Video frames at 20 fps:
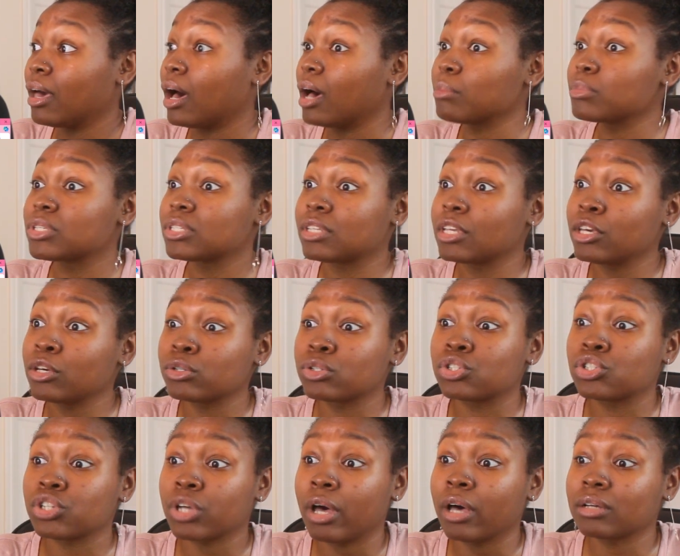I'm still
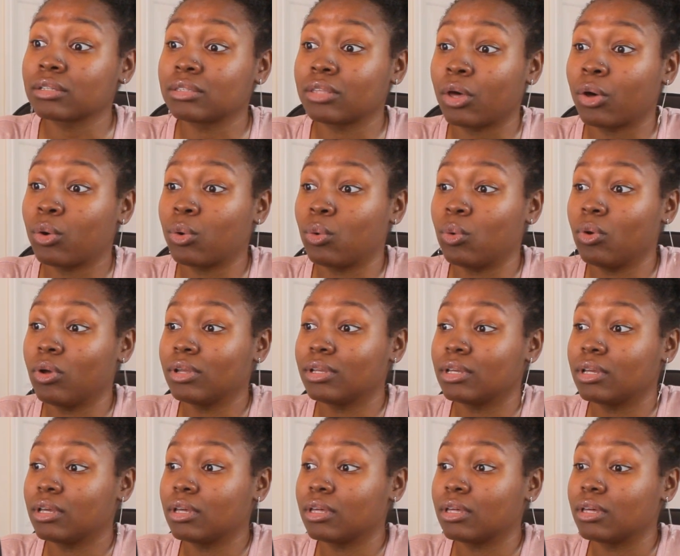shocked, though,
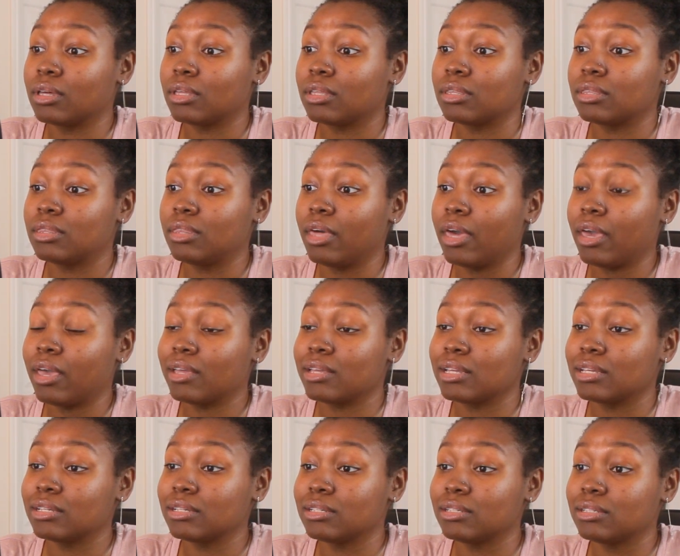
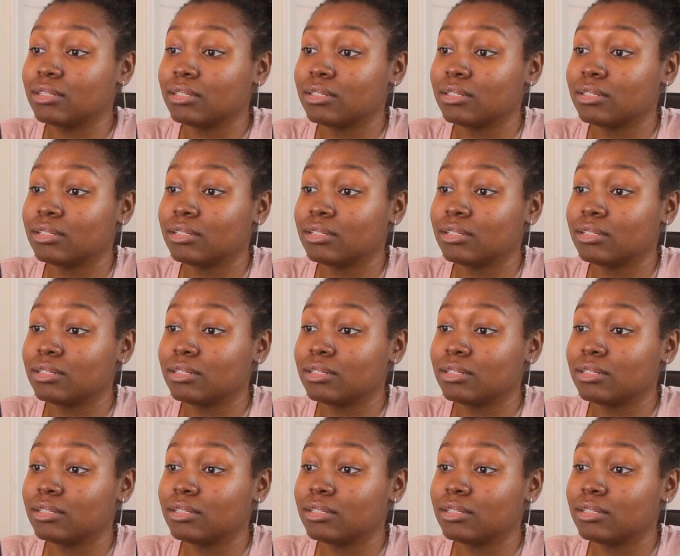that